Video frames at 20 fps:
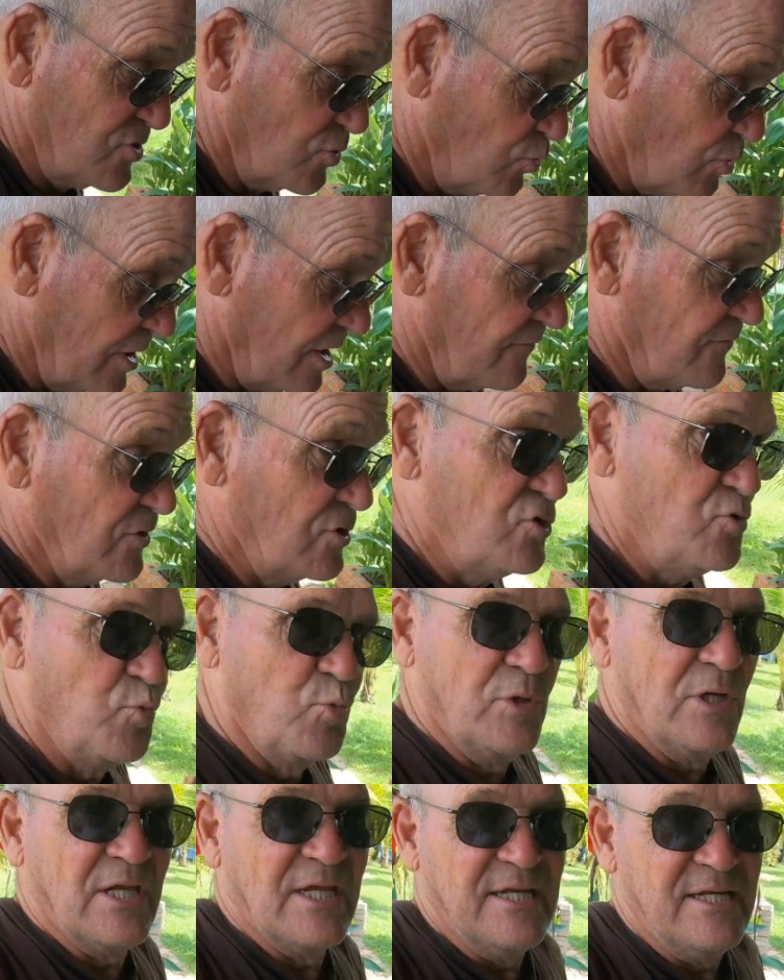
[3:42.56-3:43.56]
or whatever, you
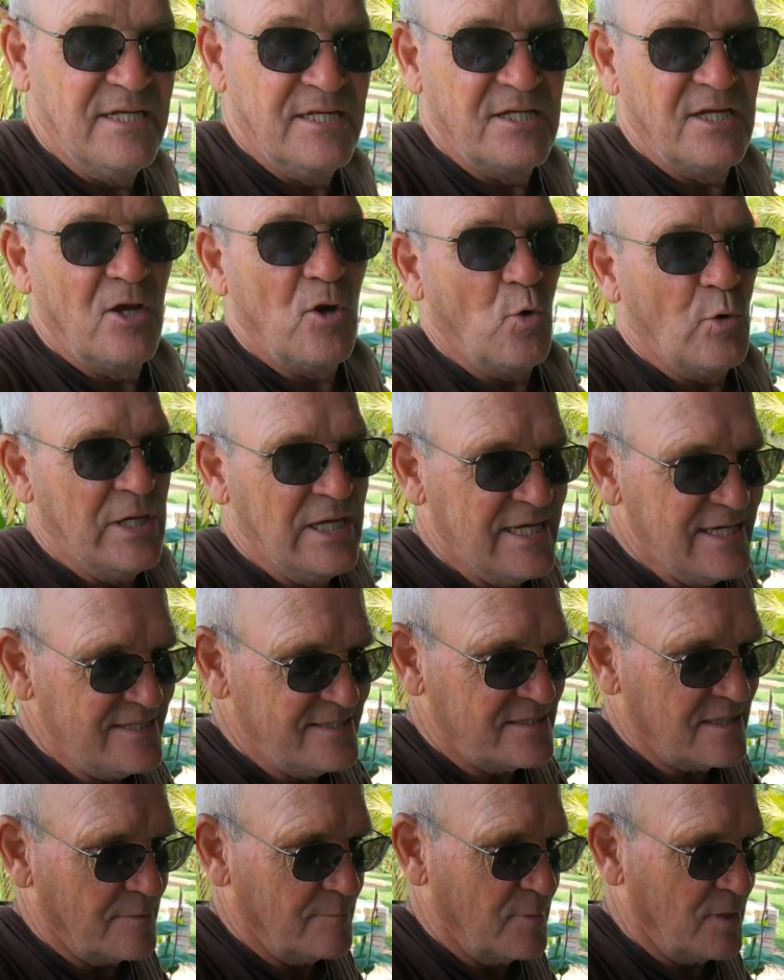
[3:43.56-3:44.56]
really need to go
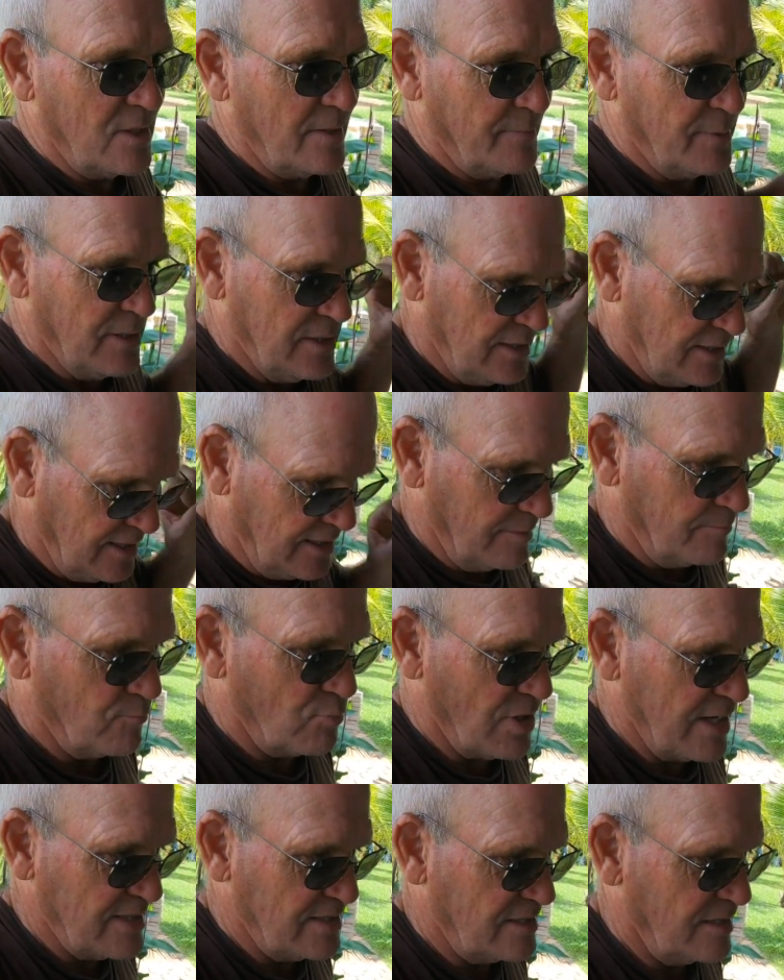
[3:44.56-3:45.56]
heat them up and
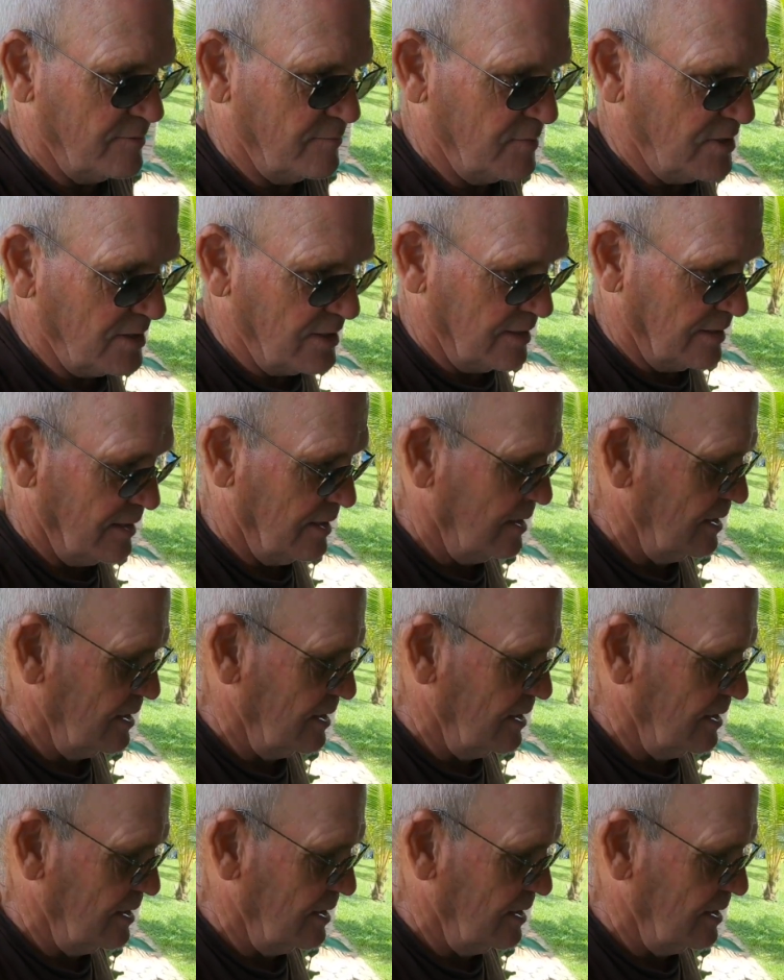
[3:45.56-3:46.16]
break them in.